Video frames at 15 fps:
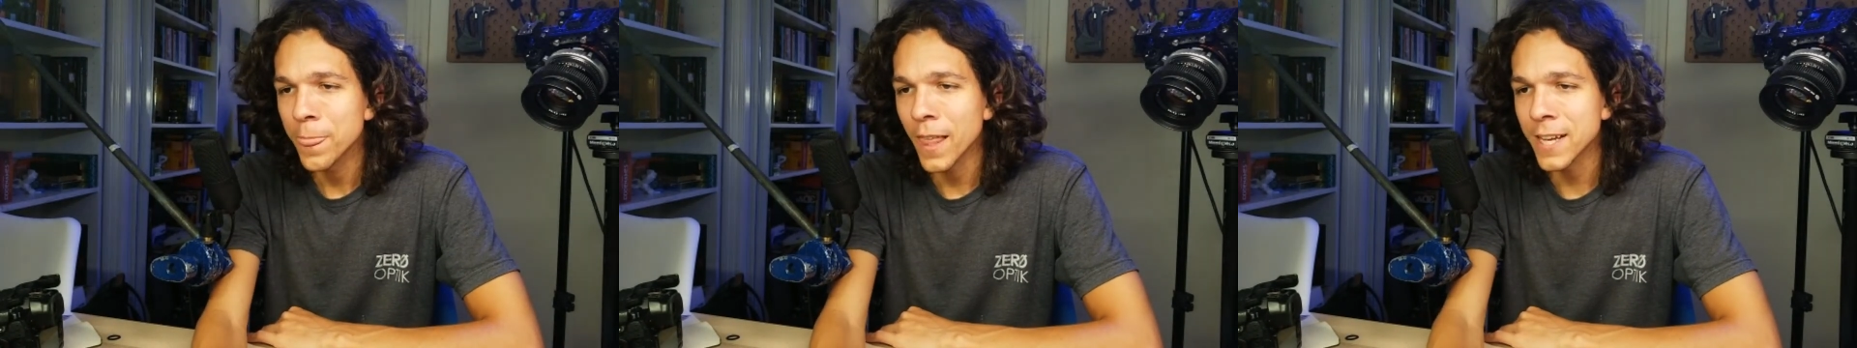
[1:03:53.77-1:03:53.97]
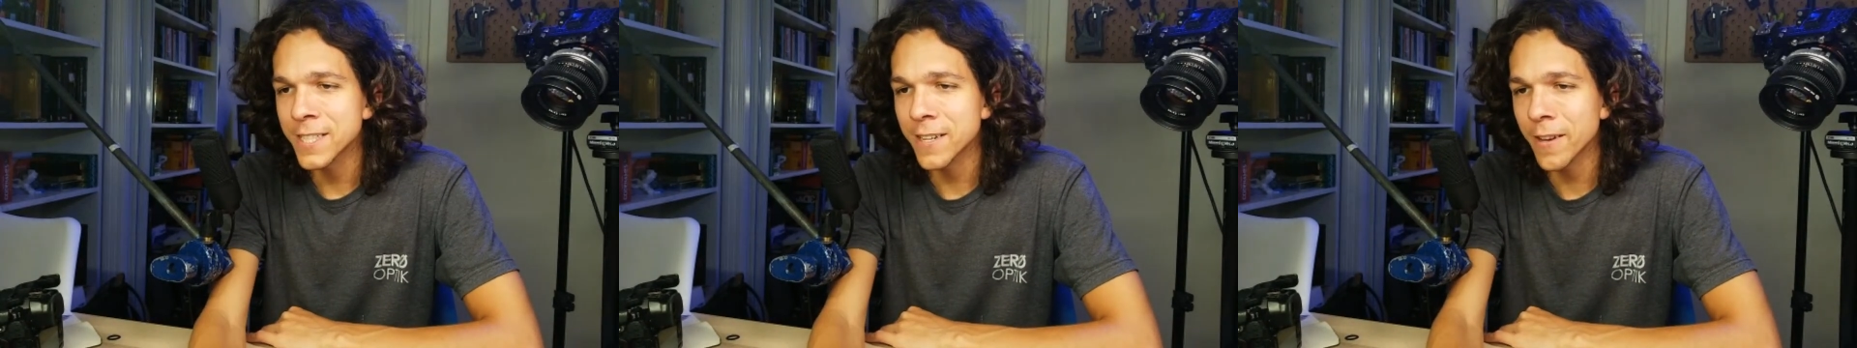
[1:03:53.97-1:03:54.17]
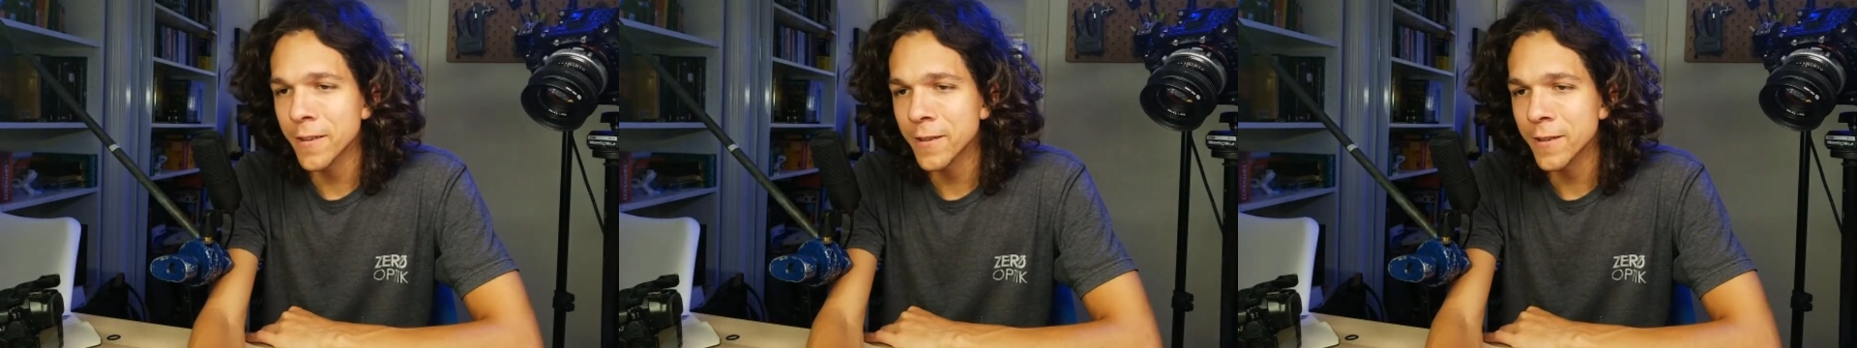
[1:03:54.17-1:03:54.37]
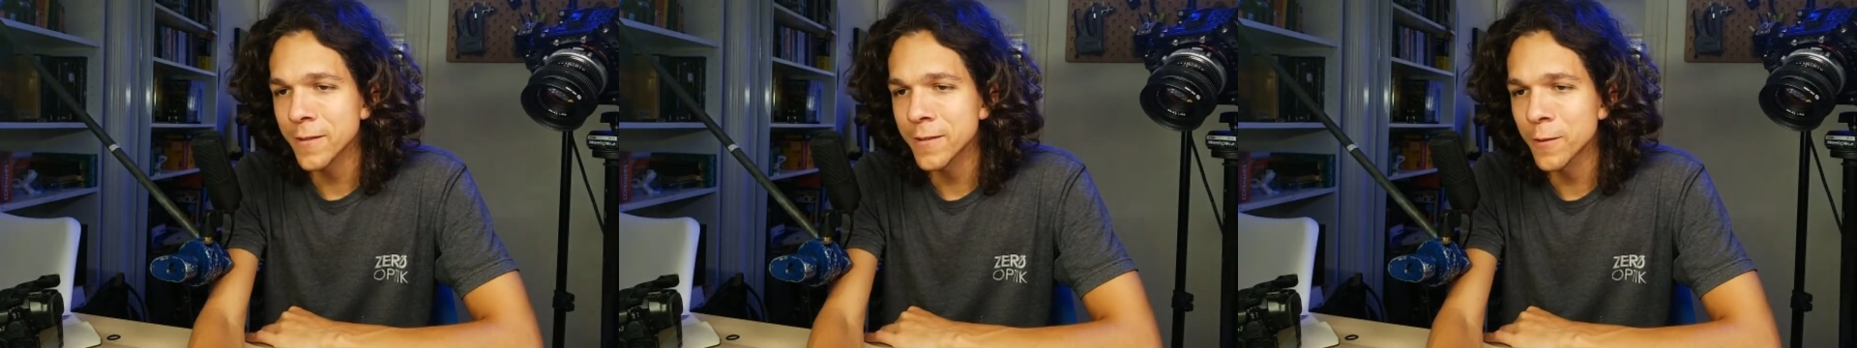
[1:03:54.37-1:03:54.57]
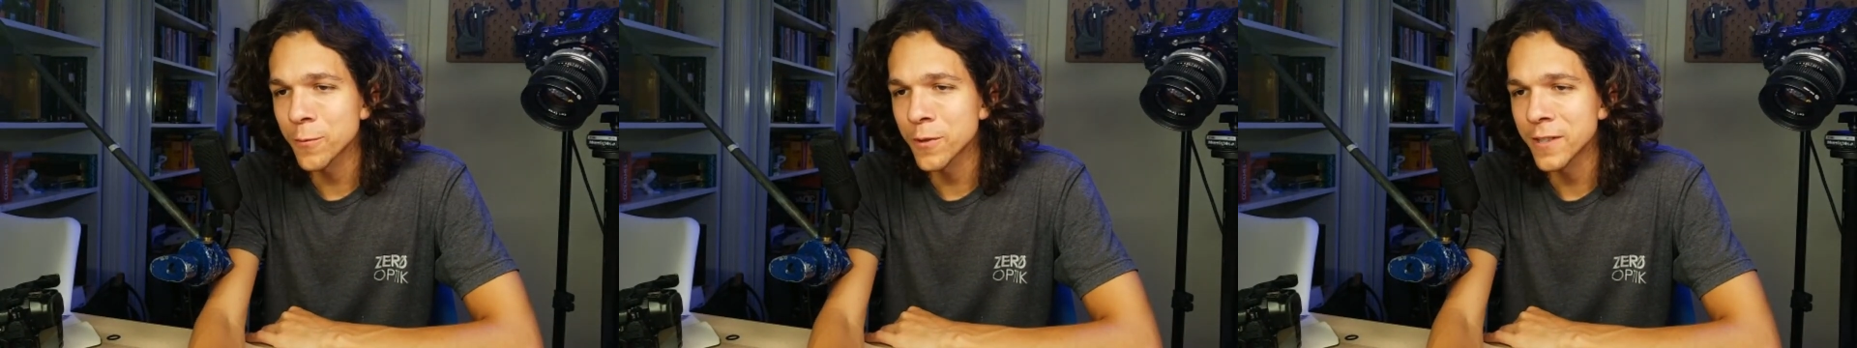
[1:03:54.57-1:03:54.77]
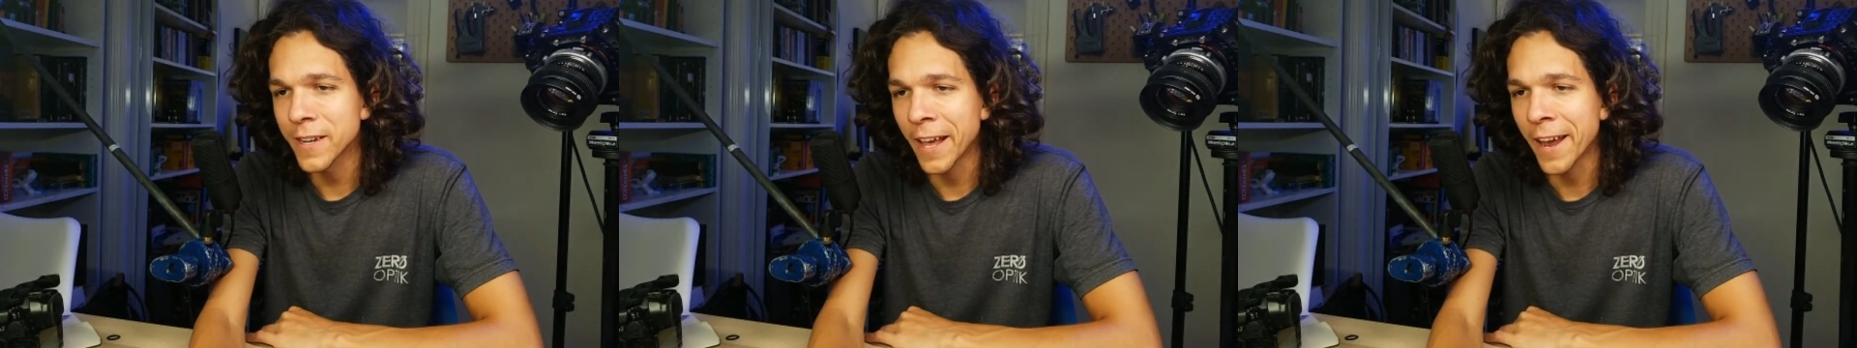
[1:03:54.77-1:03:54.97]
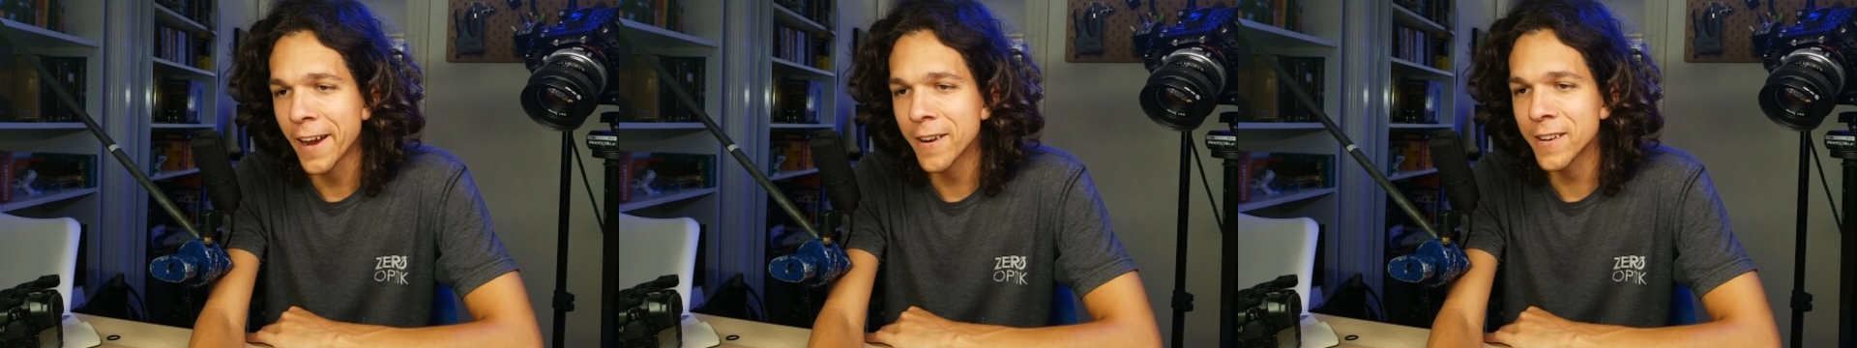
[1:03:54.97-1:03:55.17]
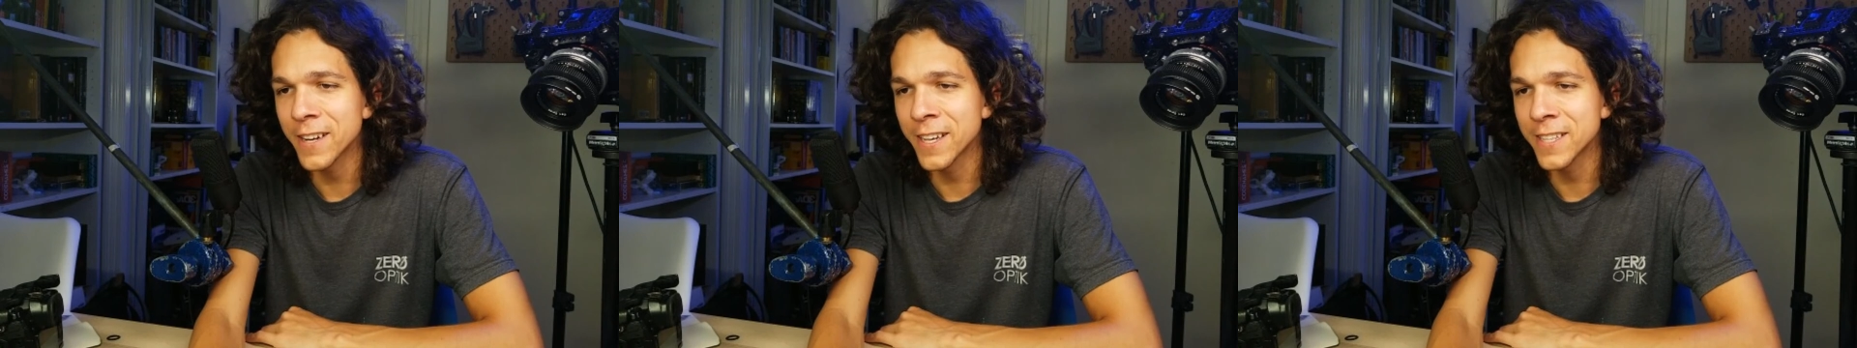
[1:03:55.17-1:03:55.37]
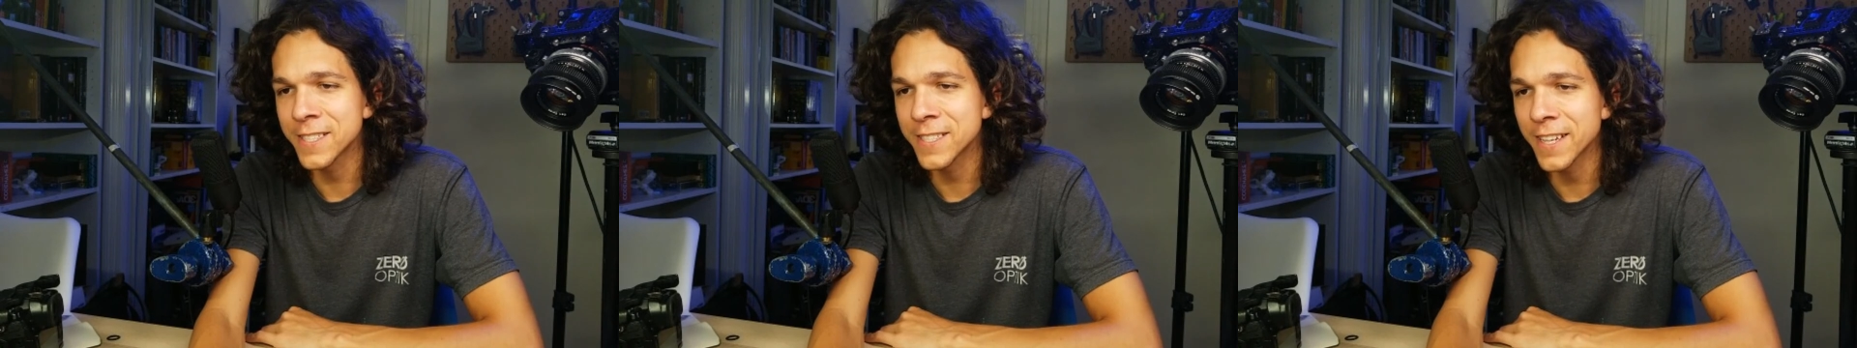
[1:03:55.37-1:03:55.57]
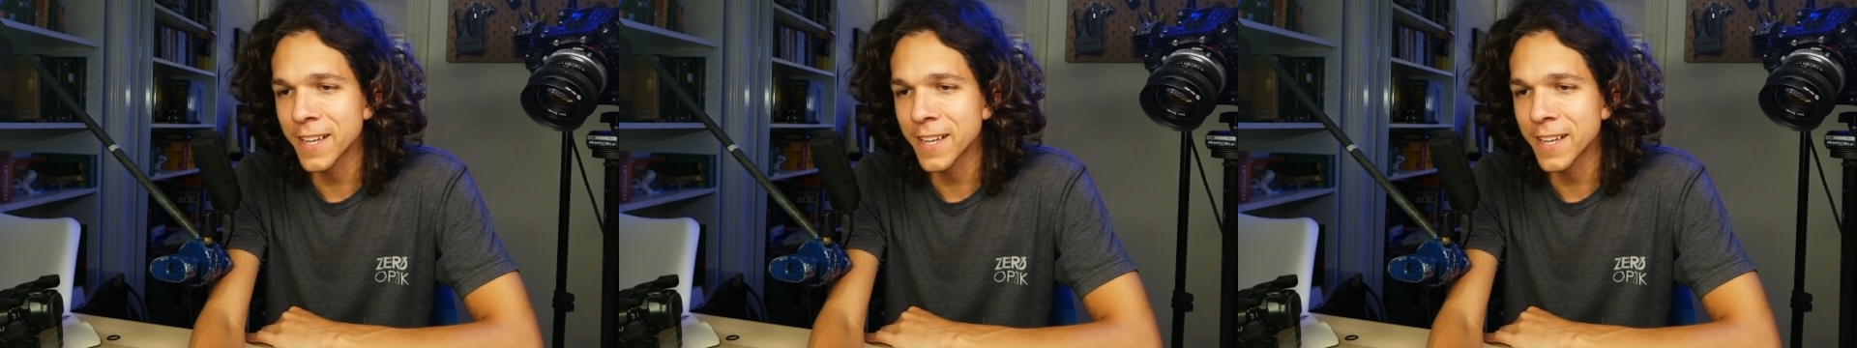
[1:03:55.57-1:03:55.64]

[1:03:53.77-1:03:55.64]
I shall not include the word hairist